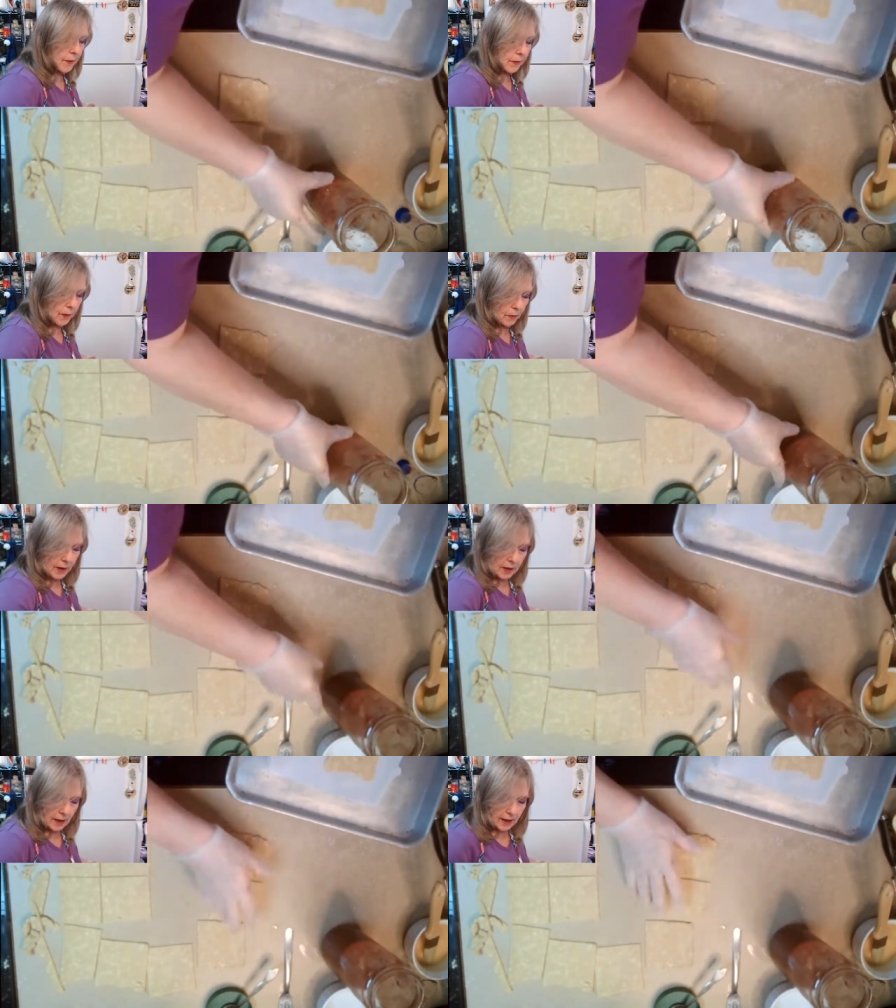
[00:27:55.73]
so that
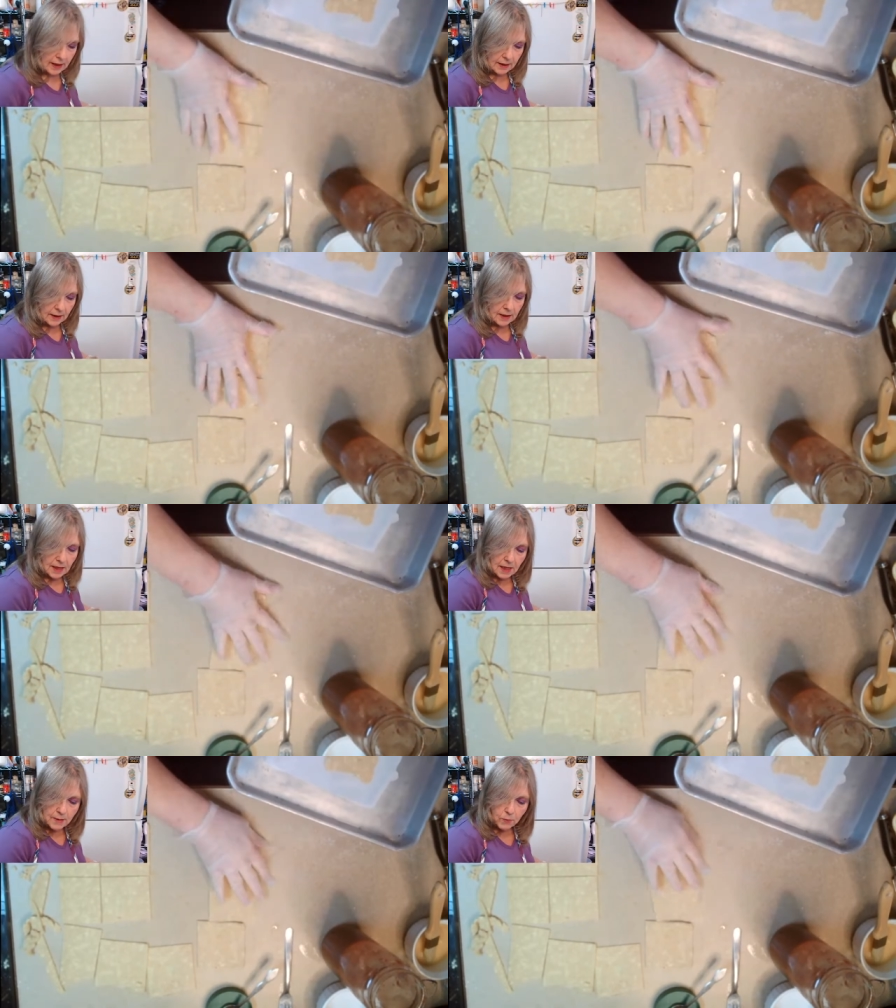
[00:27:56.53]
we can
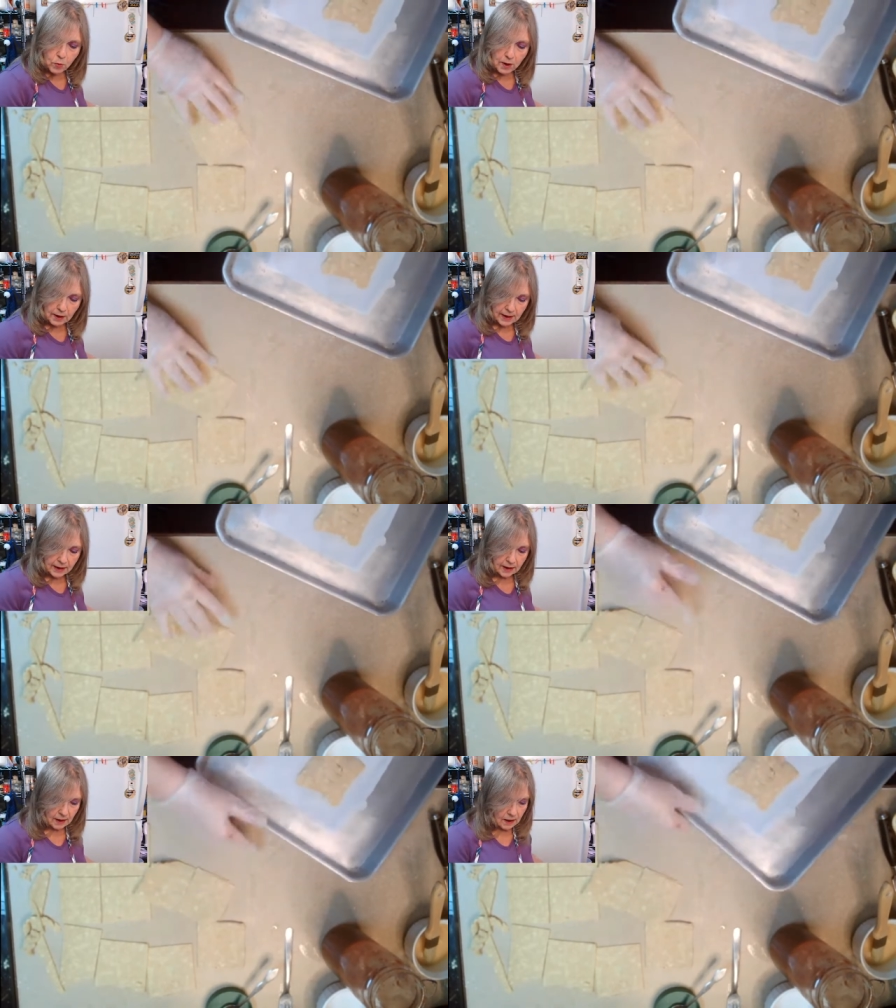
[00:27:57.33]
keep
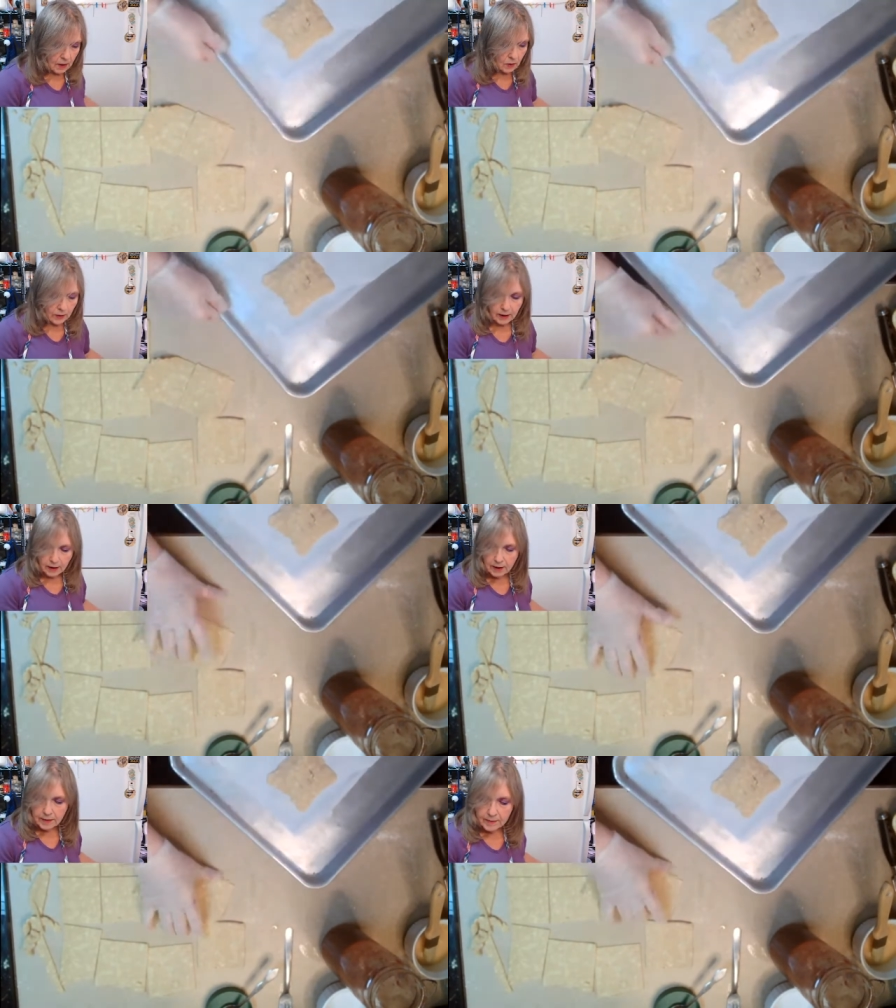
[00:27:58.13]
working.
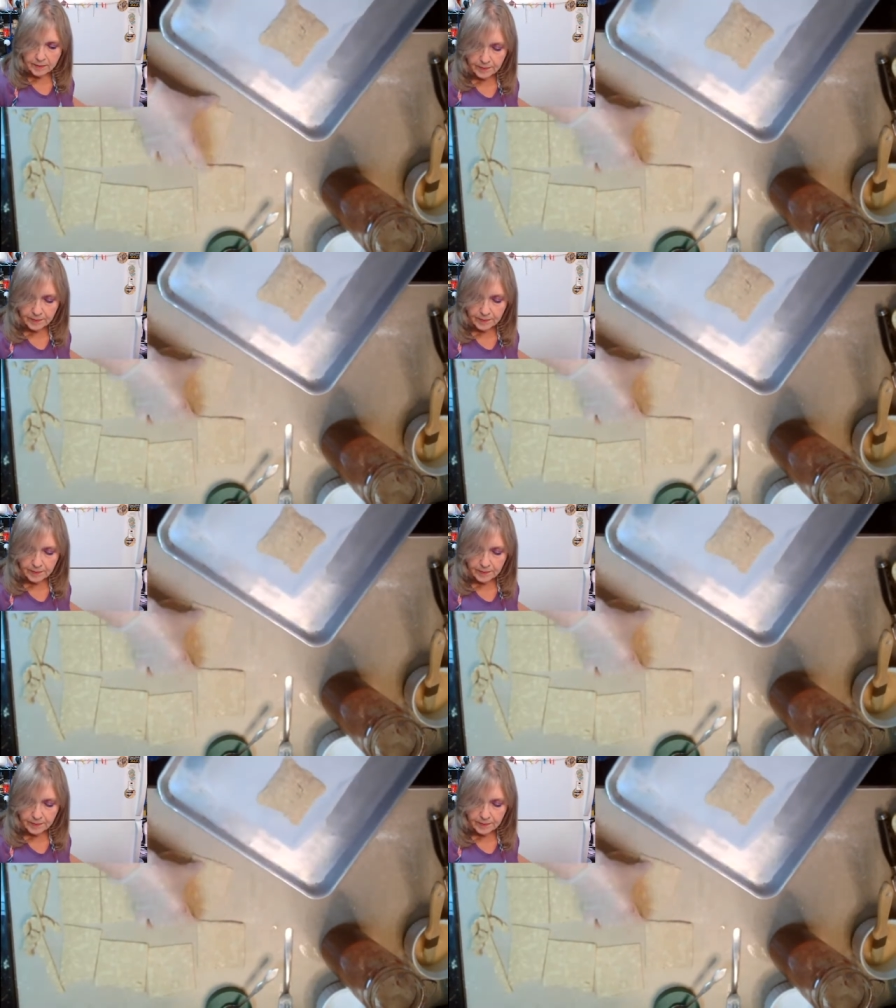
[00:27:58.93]
Okay.